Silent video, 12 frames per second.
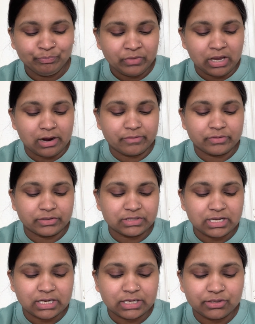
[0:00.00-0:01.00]
After
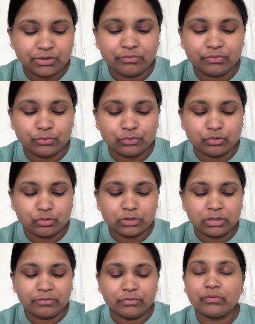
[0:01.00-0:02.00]
that, if
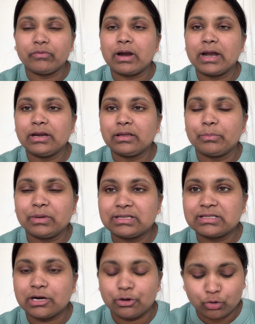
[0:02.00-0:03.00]
you find the pills
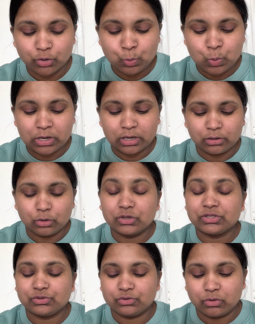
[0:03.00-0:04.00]
are not
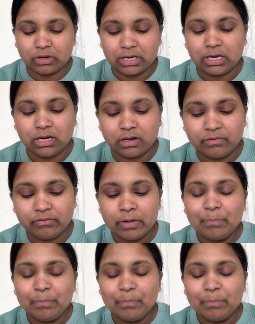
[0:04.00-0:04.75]
strong enough,